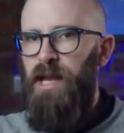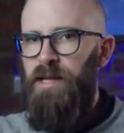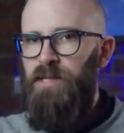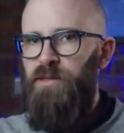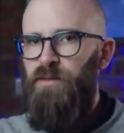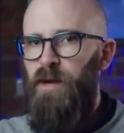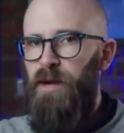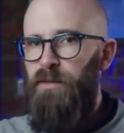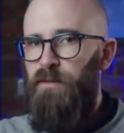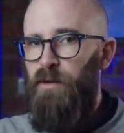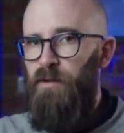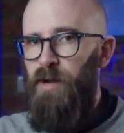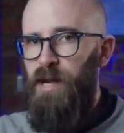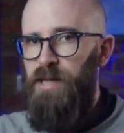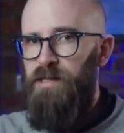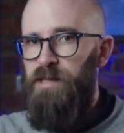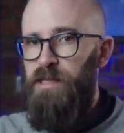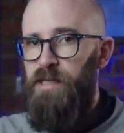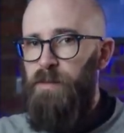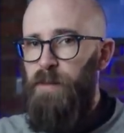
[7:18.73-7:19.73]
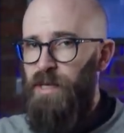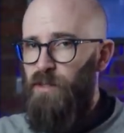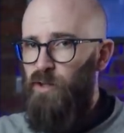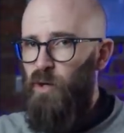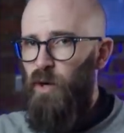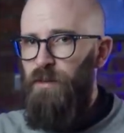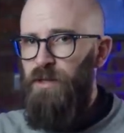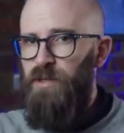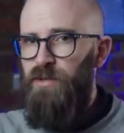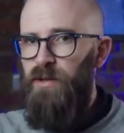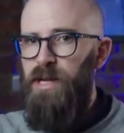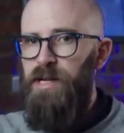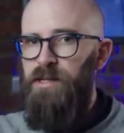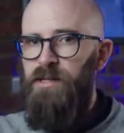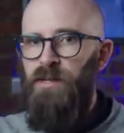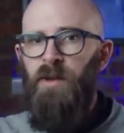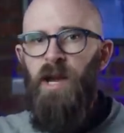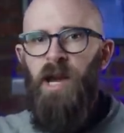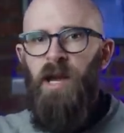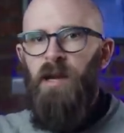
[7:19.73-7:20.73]
X-ray fluorescence spectrometry
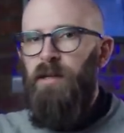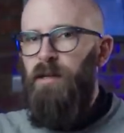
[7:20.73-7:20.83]
to